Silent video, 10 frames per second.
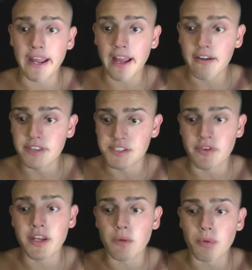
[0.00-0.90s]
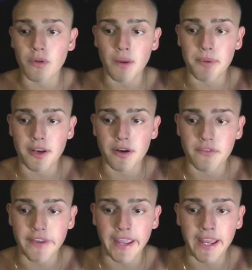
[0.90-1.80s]
have this video pulled up here
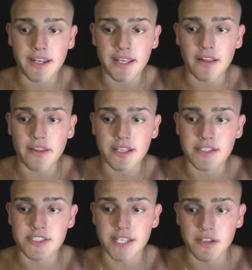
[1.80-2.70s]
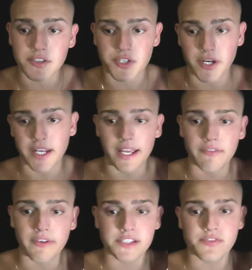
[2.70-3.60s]
of Andy Elliott, sales training,
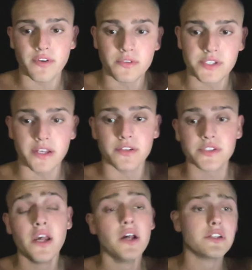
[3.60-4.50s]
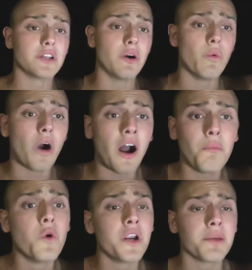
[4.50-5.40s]
advanced phone skills. So
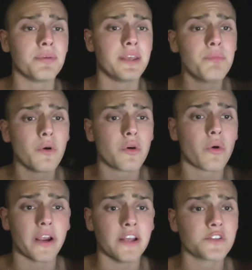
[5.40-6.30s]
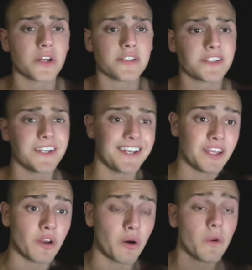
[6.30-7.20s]
I'm wanting people who are interested in,
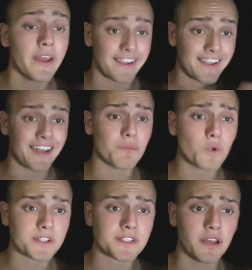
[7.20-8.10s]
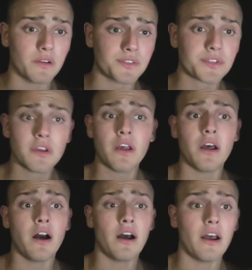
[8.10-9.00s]
getting more sales.
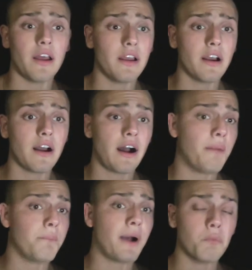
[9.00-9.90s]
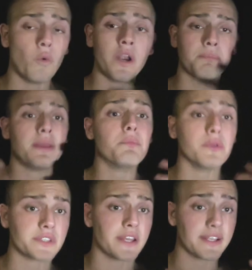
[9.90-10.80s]
I'm wanting
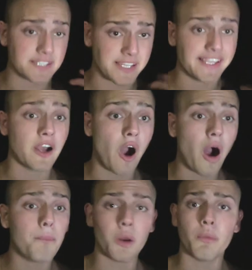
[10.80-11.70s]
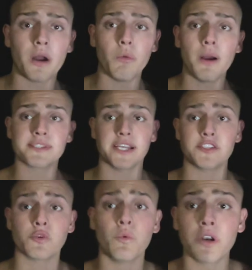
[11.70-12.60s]
people to hop on my website.
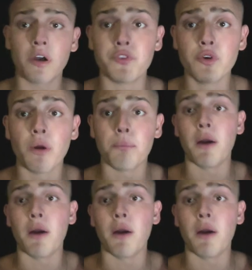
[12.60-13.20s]
So what I'll do on my